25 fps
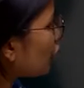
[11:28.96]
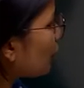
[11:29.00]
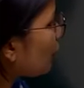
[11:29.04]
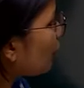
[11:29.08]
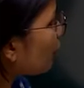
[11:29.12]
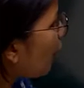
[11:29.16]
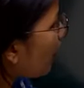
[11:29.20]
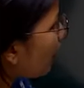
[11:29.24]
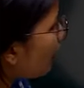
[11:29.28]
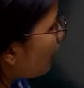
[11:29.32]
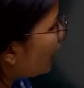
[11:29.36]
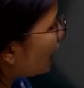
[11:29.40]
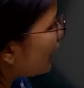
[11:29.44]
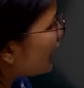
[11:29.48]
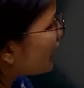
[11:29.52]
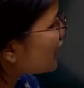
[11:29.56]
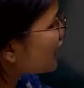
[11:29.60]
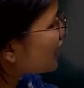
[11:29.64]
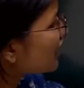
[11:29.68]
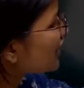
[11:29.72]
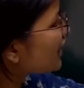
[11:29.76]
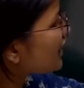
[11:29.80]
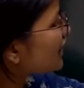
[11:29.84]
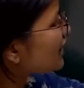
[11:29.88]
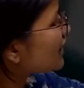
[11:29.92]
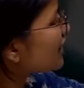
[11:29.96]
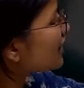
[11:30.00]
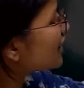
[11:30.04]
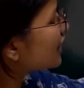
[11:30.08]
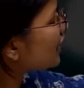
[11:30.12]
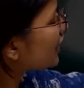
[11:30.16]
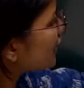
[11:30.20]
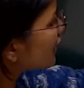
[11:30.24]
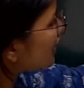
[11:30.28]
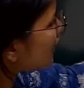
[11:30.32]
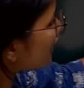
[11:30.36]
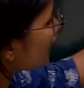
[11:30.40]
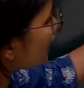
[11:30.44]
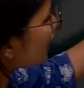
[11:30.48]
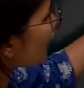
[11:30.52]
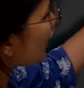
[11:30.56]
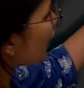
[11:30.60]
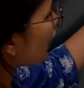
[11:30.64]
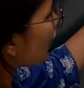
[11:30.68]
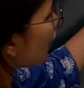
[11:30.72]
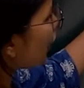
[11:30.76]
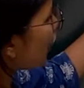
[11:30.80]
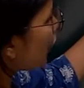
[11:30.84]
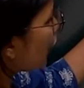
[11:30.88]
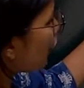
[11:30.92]
so the population is increasing
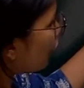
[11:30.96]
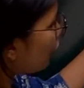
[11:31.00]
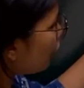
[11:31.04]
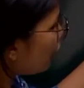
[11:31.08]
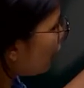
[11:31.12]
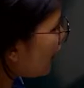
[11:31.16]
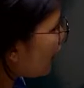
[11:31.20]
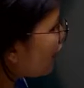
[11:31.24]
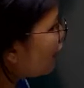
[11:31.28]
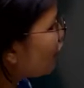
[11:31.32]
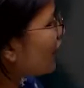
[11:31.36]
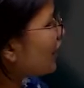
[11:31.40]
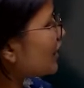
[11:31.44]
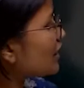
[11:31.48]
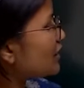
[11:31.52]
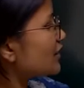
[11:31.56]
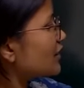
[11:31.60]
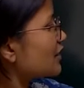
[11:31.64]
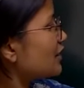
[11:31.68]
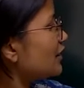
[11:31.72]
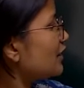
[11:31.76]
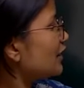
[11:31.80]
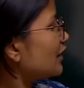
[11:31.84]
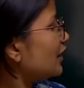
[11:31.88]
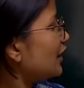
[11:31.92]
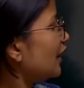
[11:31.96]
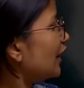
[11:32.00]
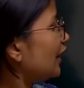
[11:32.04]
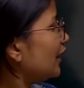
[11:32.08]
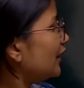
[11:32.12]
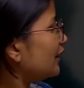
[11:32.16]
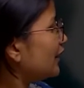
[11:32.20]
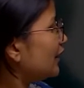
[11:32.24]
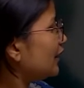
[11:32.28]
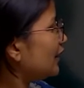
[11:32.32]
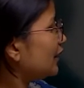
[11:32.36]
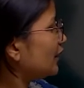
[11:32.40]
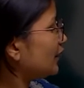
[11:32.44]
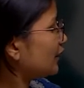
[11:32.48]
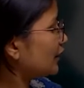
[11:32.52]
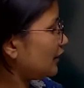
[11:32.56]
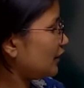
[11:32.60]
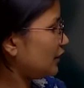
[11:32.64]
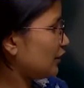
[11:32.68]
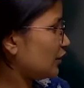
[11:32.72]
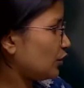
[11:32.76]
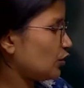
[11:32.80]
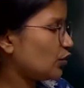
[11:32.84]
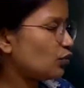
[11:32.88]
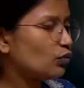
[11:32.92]
way faster than
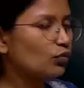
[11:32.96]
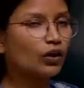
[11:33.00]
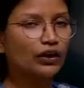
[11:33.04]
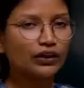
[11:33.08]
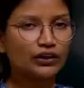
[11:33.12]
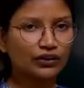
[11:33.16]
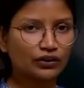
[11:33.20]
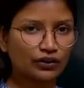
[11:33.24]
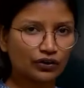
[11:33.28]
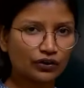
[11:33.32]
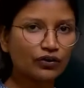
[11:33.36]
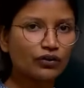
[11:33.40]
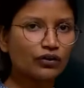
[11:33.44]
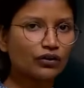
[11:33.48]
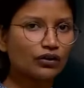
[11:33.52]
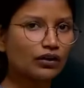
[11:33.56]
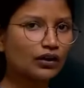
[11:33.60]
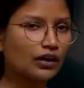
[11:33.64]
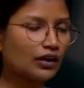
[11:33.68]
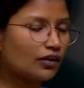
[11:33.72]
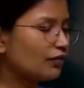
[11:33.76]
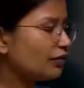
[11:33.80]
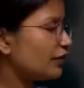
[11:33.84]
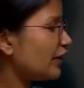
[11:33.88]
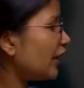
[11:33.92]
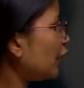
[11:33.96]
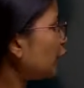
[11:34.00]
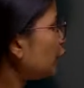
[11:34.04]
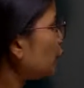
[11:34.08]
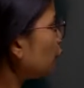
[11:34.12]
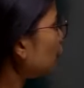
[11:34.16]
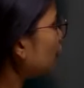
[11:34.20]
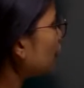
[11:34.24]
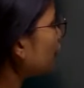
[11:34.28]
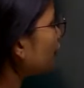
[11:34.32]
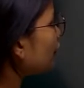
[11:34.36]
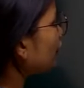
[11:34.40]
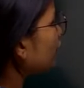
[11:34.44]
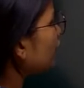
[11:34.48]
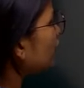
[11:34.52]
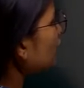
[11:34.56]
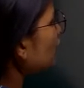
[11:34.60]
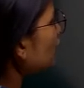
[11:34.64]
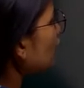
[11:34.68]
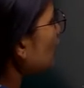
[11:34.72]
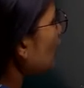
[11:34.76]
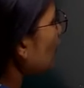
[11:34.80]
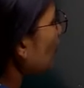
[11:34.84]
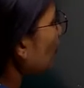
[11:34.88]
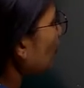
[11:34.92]
what we are doing with
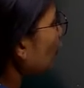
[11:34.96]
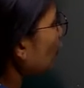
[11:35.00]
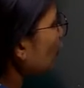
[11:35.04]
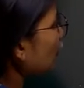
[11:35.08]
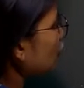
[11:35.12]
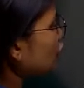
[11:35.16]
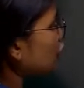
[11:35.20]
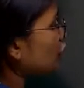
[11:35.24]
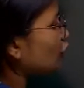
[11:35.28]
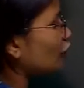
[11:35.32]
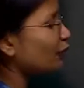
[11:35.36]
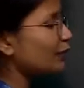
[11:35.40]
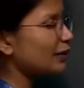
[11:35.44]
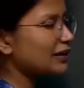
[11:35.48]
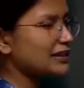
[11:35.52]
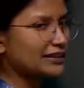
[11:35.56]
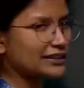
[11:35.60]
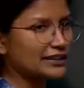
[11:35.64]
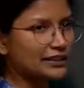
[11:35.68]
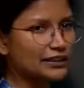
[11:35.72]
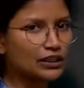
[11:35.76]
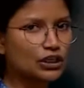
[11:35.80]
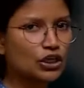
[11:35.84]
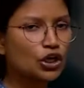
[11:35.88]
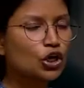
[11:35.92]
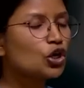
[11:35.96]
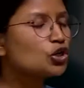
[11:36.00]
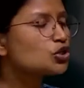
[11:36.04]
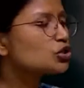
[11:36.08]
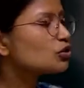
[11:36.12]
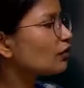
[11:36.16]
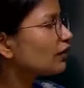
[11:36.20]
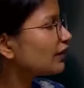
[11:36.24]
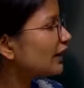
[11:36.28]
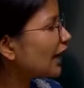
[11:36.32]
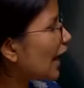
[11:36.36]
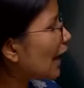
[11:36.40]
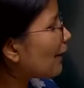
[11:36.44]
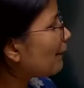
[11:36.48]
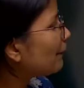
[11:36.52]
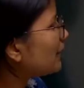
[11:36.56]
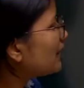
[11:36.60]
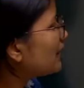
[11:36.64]
the production of pulses. So what